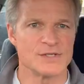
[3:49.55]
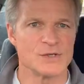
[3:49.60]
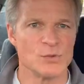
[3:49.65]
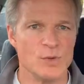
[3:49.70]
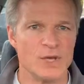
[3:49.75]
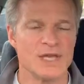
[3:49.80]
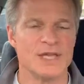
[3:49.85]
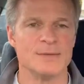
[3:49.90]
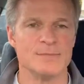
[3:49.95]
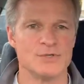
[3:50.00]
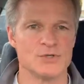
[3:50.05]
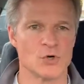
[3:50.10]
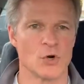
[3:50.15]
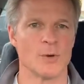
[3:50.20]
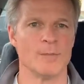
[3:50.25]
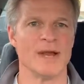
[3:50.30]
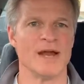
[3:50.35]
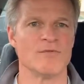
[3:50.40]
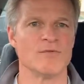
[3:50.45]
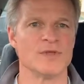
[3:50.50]
so we can
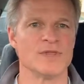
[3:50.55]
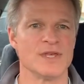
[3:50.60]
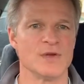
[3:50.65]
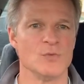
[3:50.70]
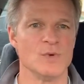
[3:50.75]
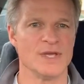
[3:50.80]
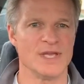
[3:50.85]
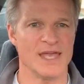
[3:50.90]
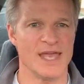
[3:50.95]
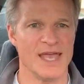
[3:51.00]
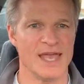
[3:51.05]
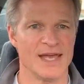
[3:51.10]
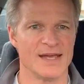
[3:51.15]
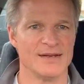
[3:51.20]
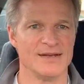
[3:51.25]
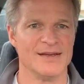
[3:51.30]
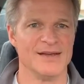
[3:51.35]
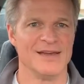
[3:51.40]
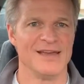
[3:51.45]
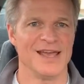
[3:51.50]
absorb everything we
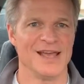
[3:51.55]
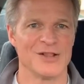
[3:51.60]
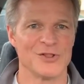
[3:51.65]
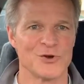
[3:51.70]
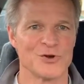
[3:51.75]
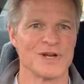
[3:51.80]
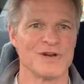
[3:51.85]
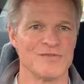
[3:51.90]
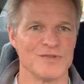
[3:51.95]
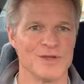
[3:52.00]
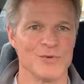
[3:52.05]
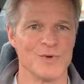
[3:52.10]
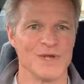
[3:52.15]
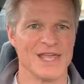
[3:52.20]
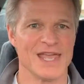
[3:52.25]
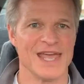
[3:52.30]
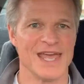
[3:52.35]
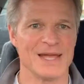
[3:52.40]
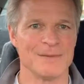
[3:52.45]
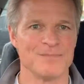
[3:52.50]
can and learn everything we
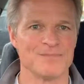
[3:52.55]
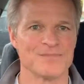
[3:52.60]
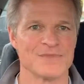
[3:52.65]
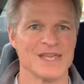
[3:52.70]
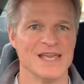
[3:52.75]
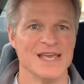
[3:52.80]
can.